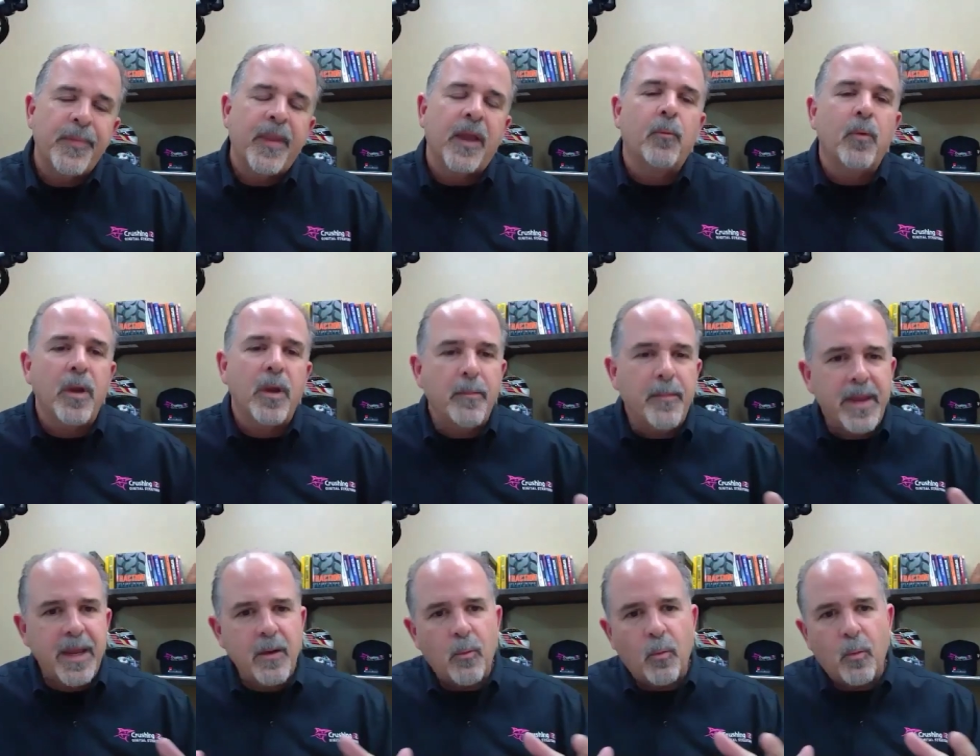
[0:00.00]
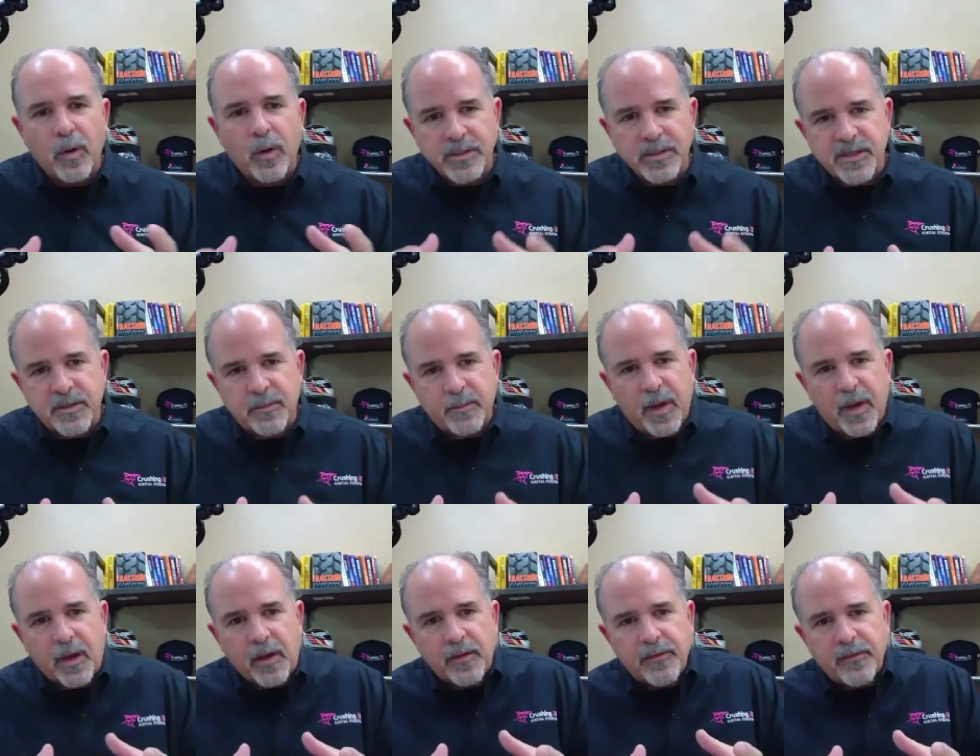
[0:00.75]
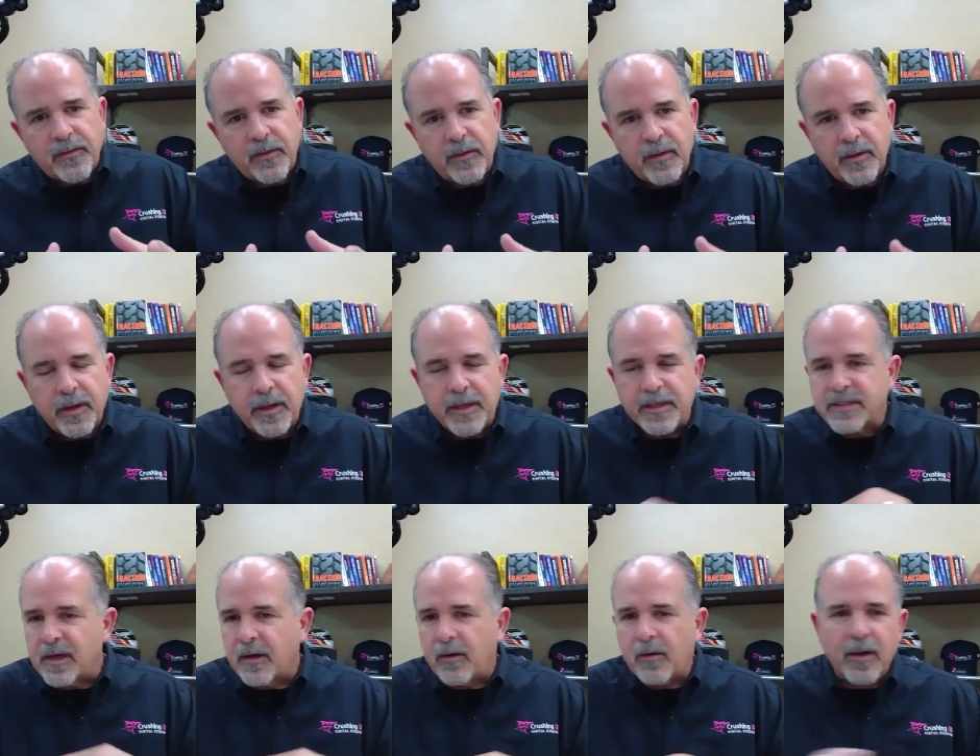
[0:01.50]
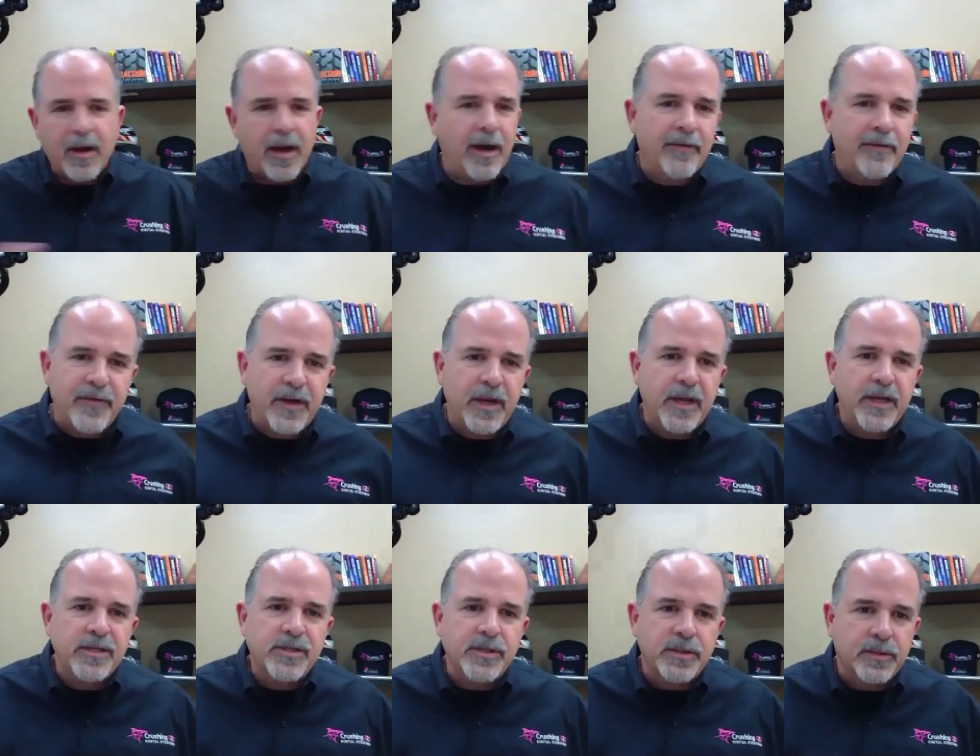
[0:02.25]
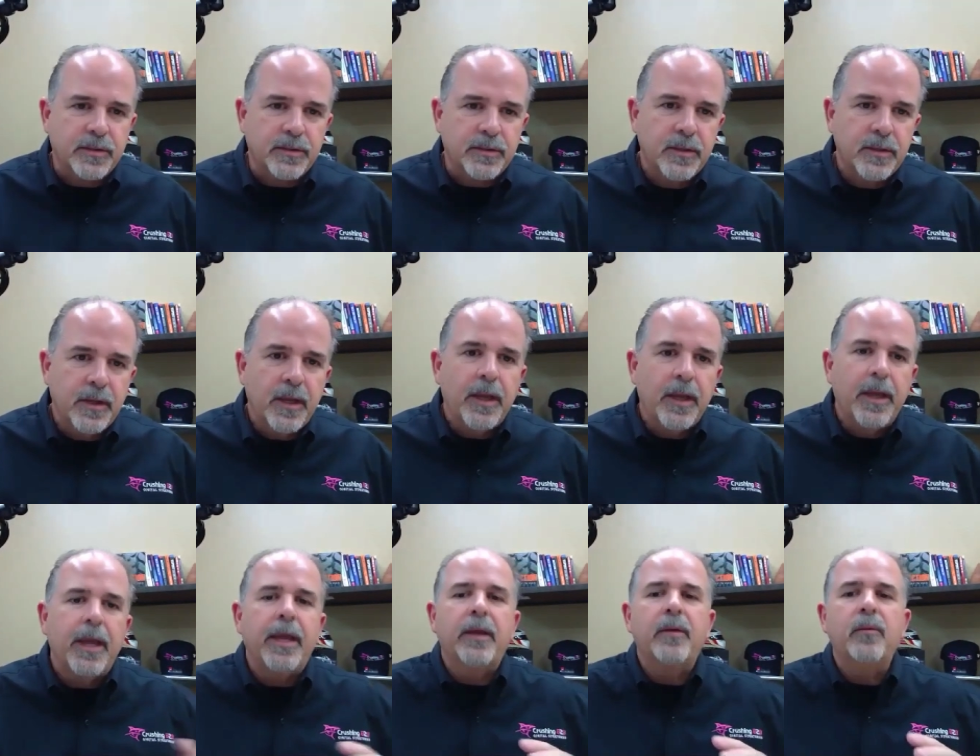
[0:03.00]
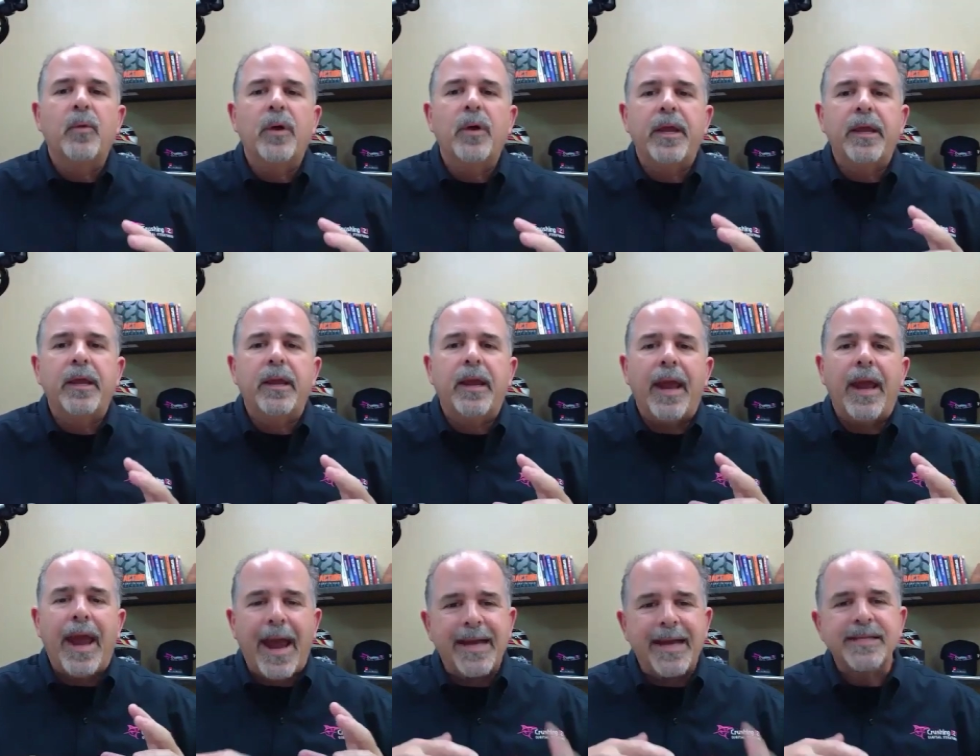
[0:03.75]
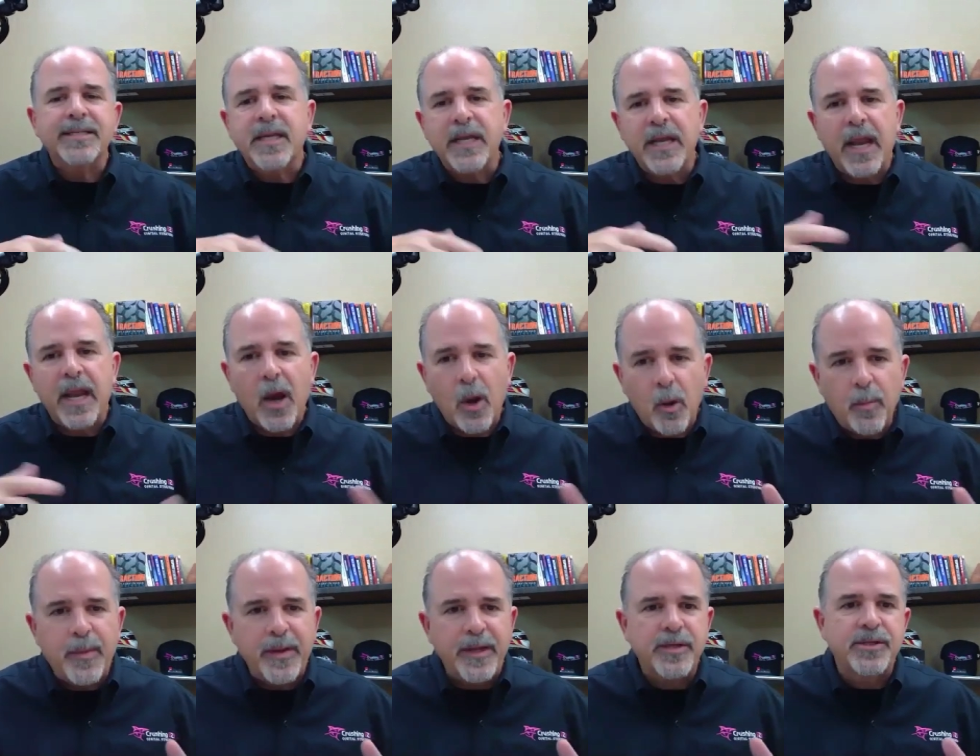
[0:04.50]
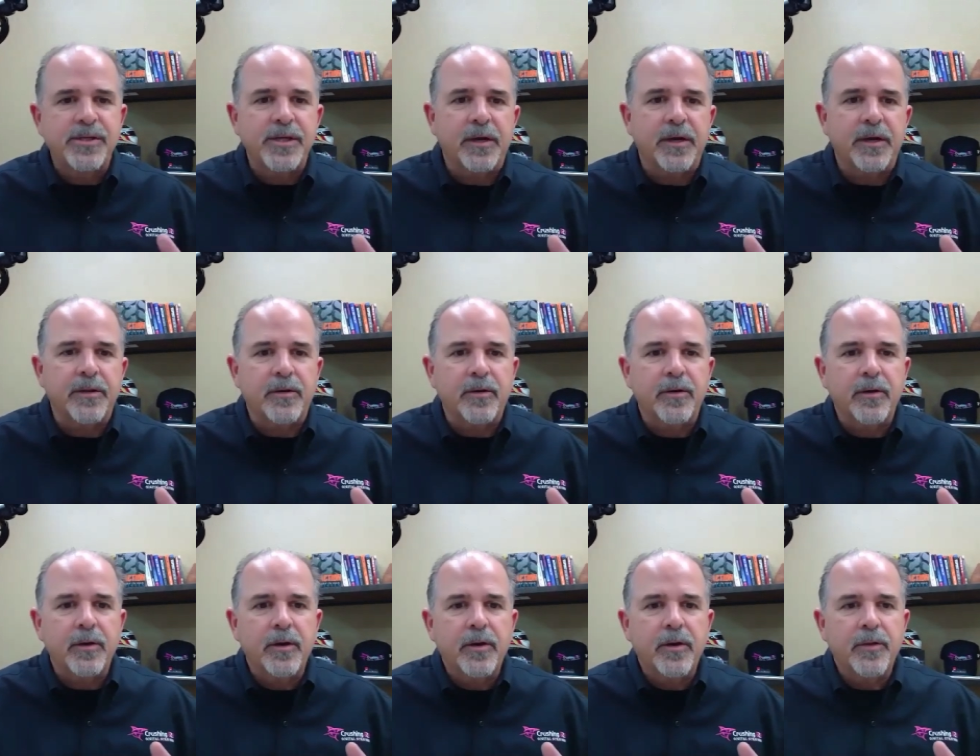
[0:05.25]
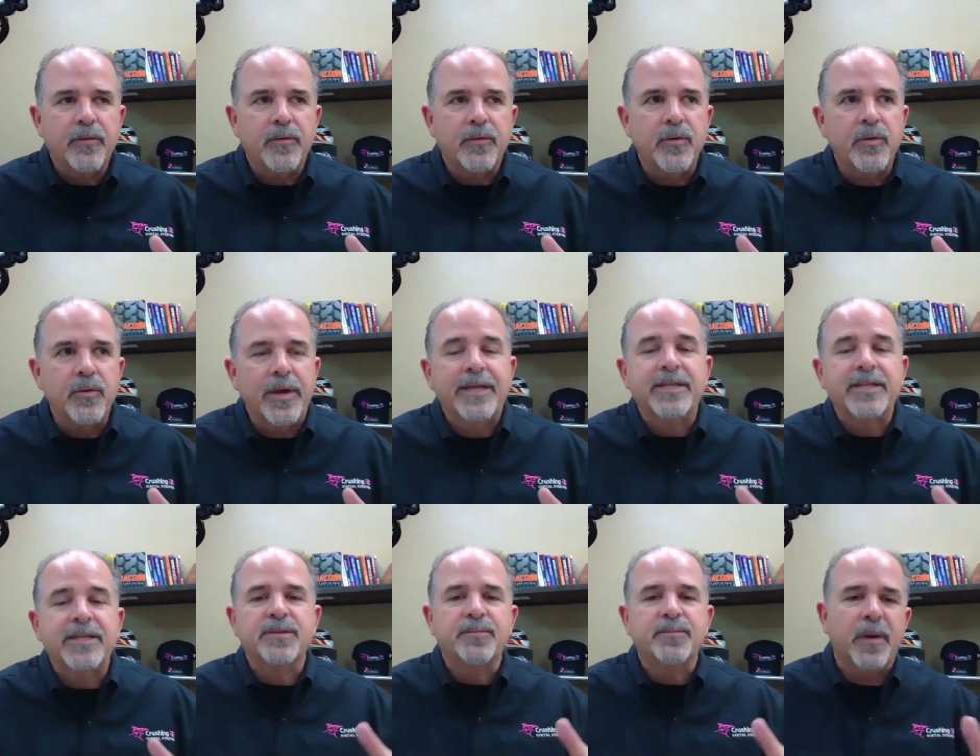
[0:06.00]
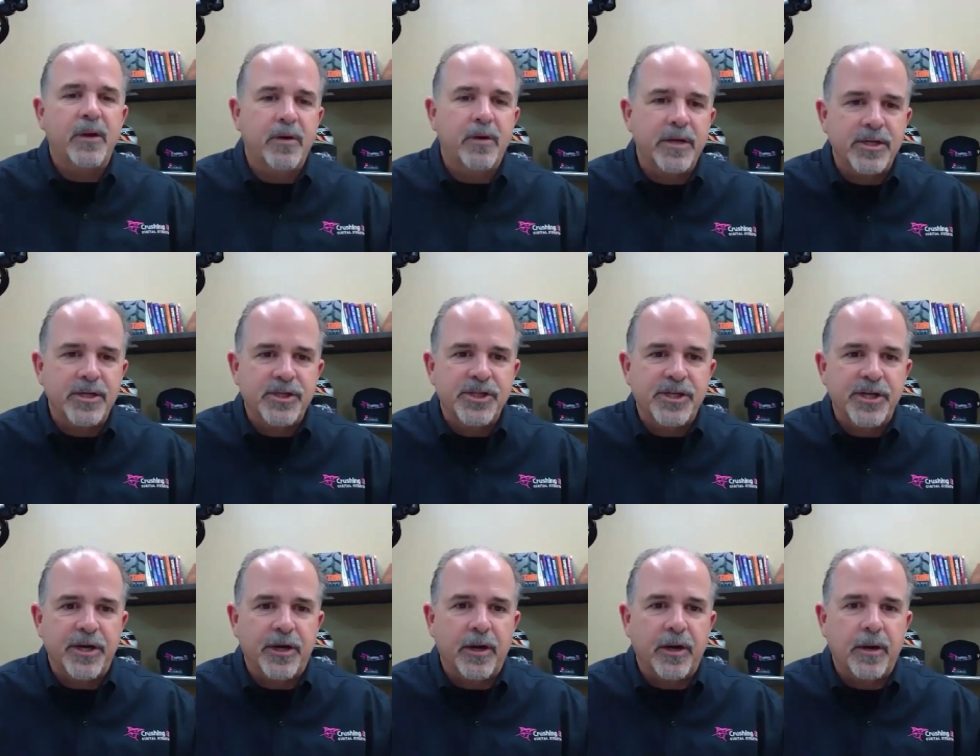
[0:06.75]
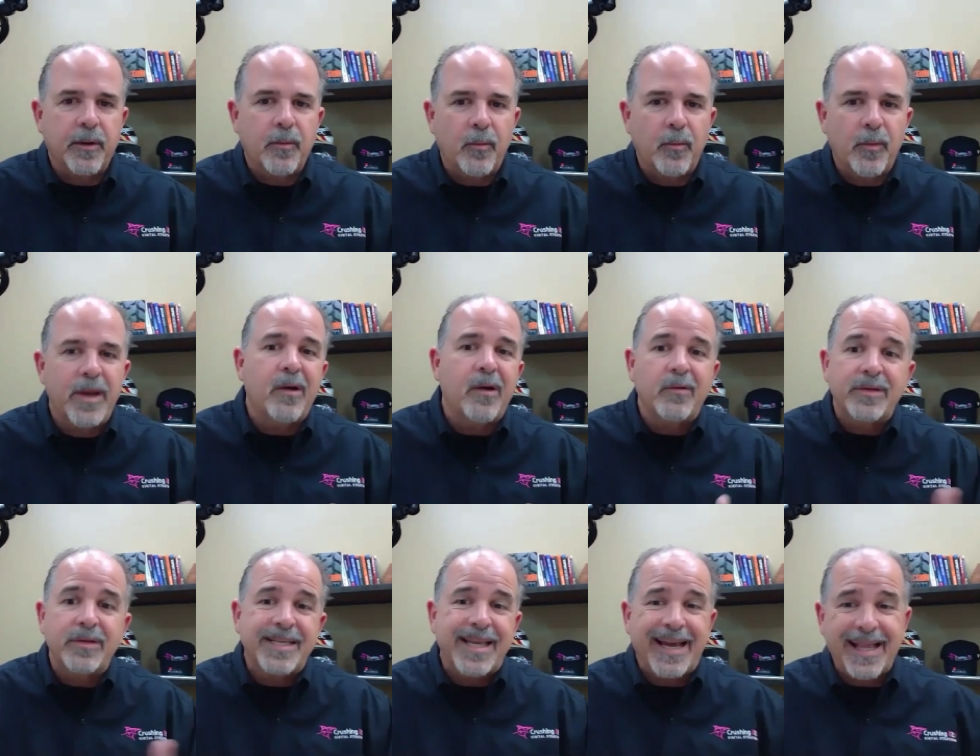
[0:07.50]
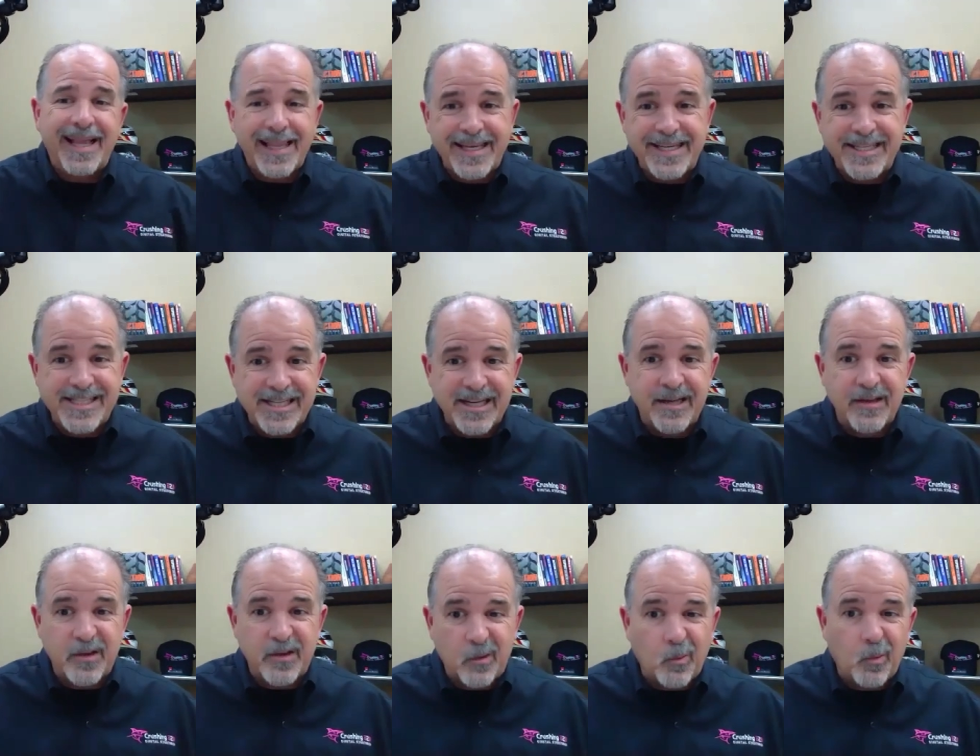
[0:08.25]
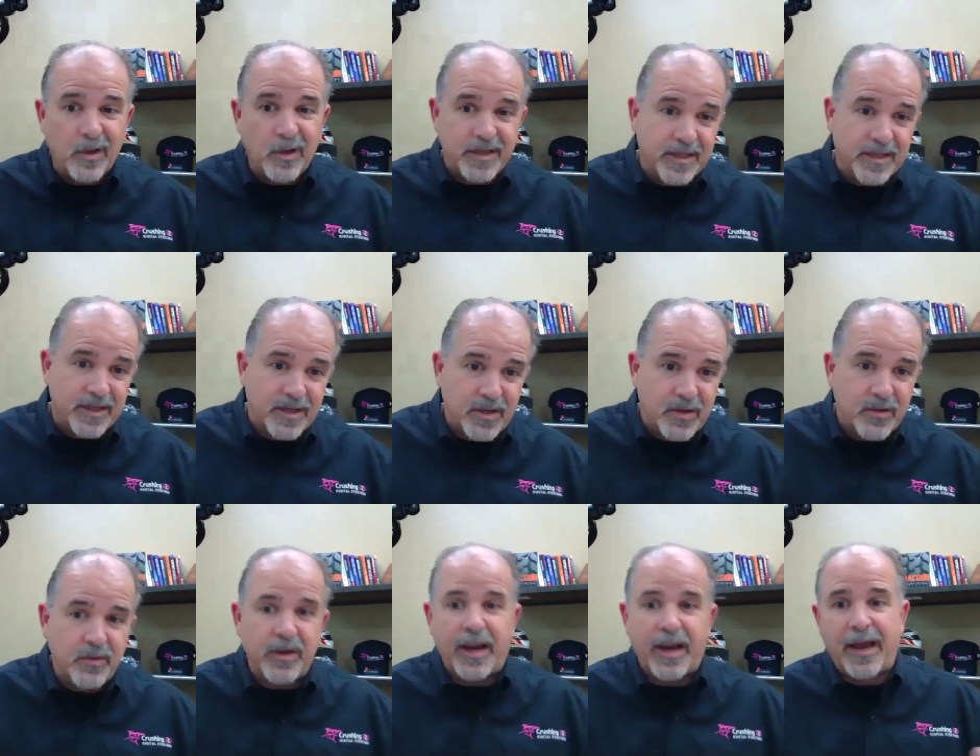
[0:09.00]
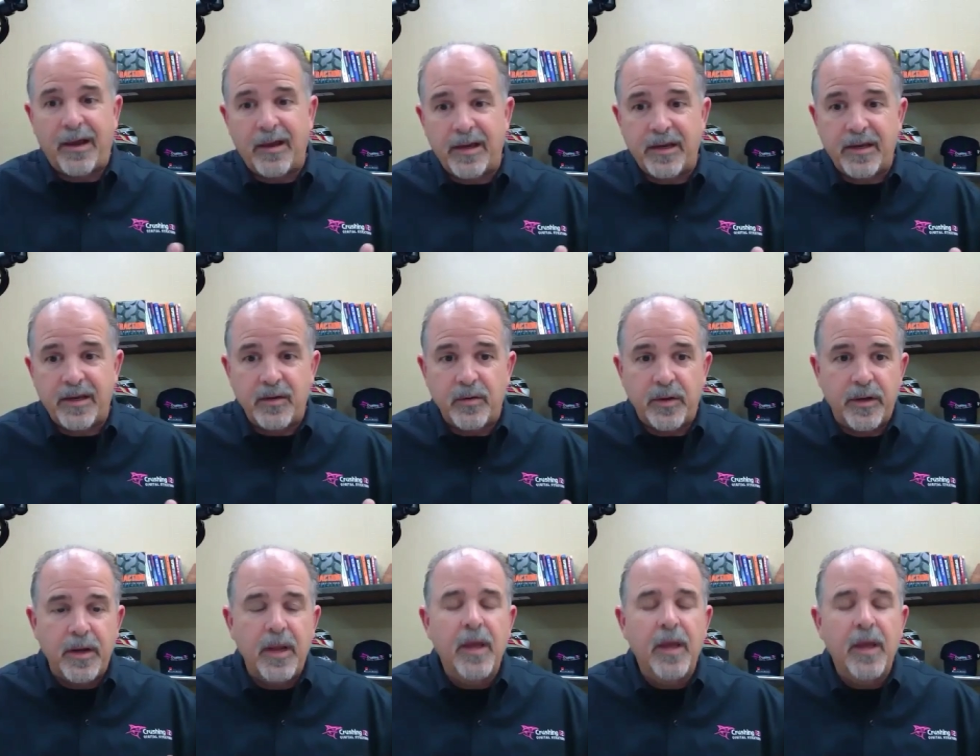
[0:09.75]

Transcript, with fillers: We meet once a month, It's all confidential. And we ask and help each other through experience share. We don't tell each other what to do and how to do it,